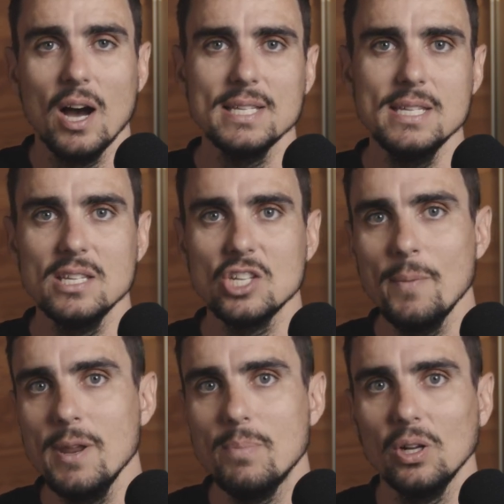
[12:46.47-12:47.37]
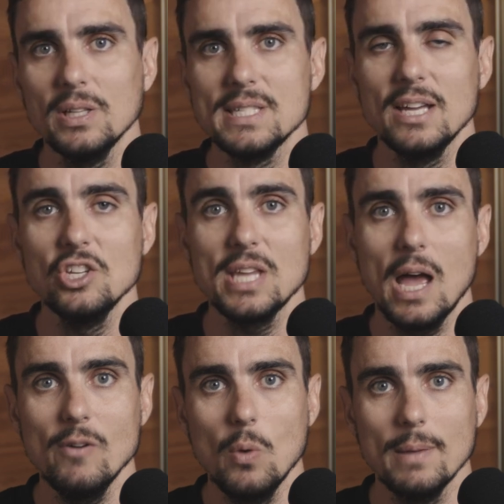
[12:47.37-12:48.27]
I see so many builders, they just
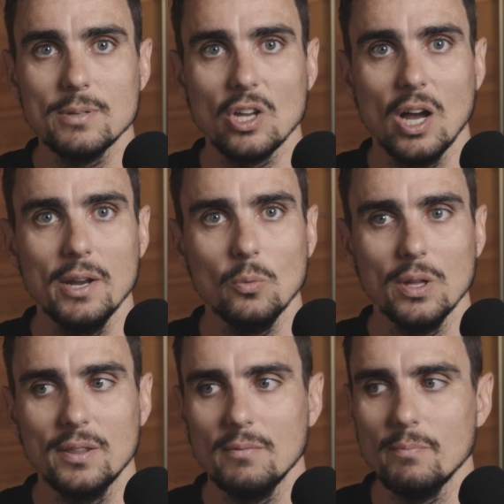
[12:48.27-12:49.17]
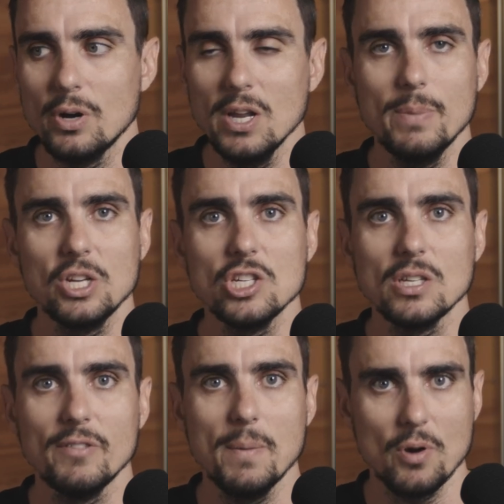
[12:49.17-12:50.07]
have a website with pretty
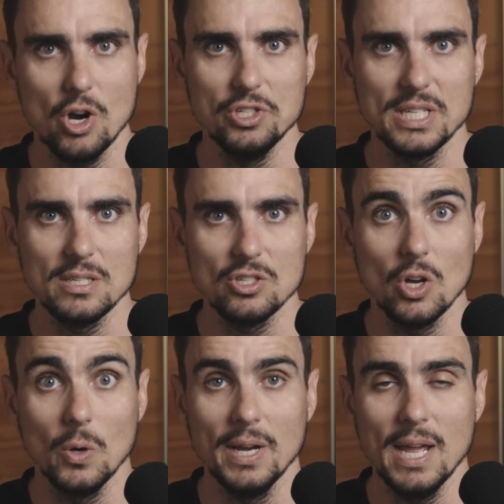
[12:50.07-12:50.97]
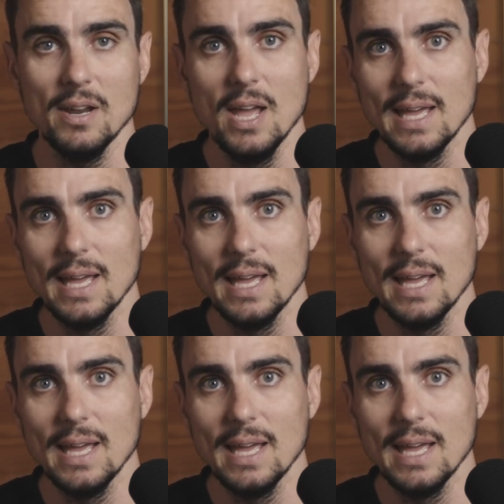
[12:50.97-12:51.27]
pictures of their projects and so on. And